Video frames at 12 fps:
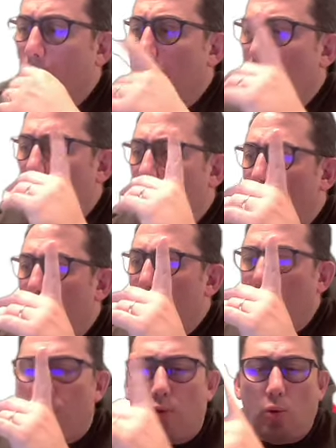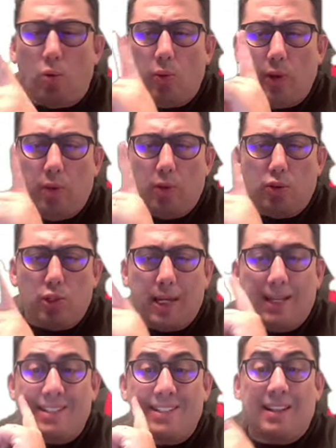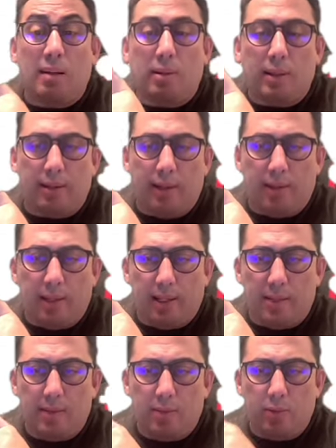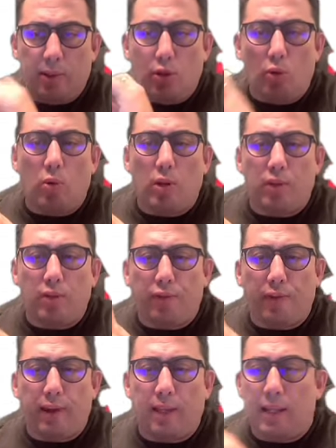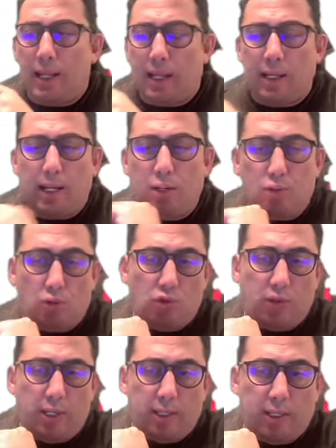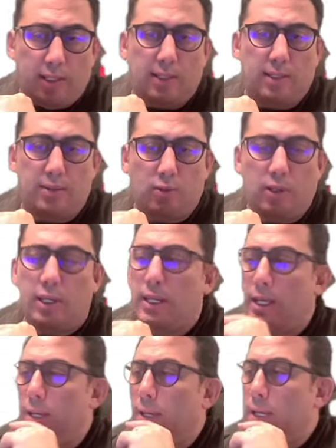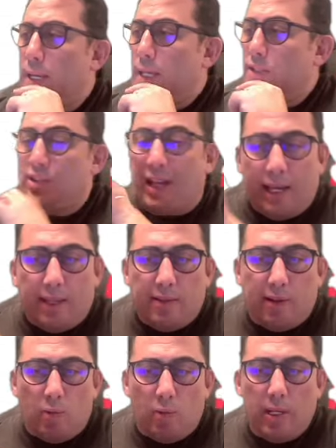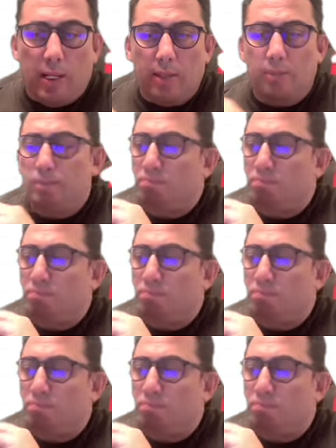First of all, we will check stability index. We don't want to fail like Trade did it, okay? Stuck in somewhere.